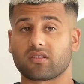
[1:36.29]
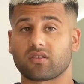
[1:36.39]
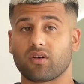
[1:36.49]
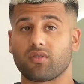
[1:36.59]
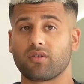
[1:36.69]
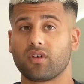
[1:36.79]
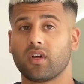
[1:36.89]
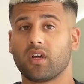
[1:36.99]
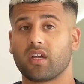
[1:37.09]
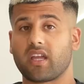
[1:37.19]
So
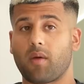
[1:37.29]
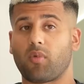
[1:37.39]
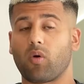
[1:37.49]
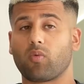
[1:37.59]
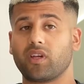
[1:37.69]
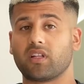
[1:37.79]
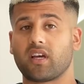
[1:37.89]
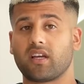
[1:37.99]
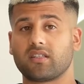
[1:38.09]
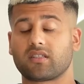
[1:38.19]
yeah, but
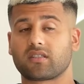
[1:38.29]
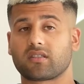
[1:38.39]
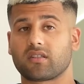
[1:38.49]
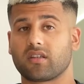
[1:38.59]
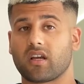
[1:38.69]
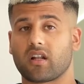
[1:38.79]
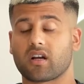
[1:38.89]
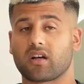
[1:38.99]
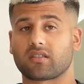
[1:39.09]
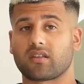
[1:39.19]
weekdays, yeah,
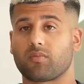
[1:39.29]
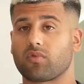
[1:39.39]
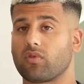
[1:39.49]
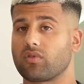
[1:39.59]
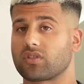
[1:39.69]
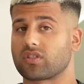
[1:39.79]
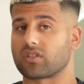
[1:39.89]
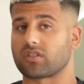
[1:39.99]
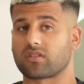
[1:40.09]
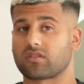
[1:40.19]
like I said, bro, it's
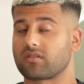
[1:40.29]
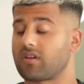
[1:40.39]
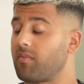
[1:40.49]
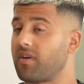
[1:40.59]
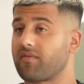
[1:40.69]
just, I'm